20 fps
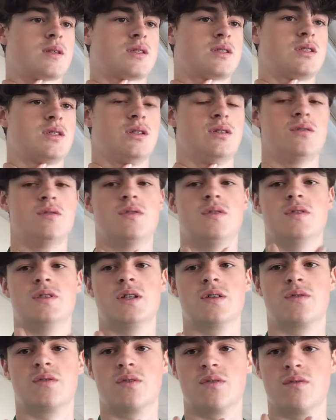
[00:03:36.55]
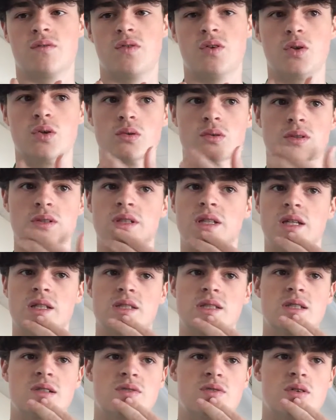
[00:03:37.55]
So for different foods,
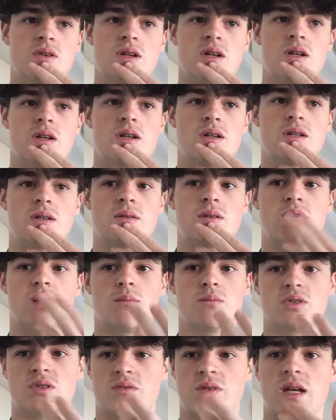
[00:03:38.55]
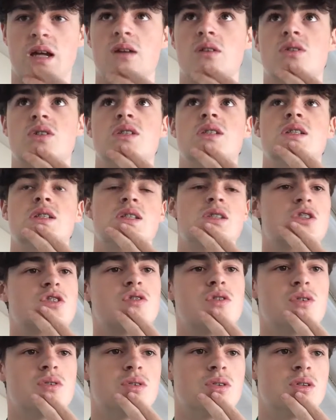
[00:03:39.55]
there's different numbers of calories in each
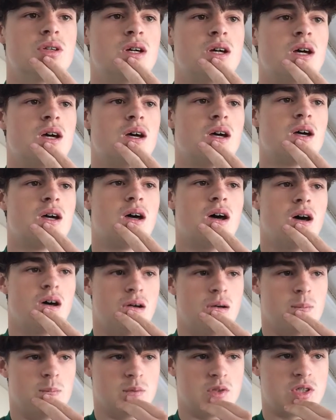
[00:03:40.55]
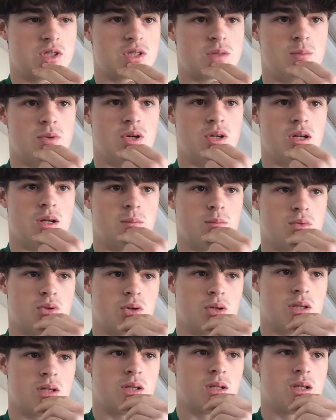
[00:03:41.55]
food, just to put a
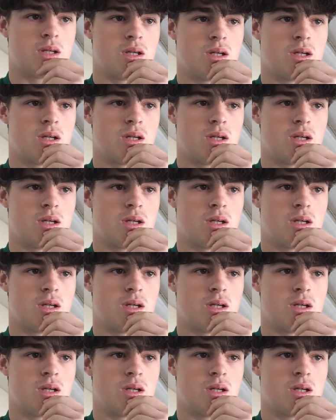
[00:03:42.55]
number on it.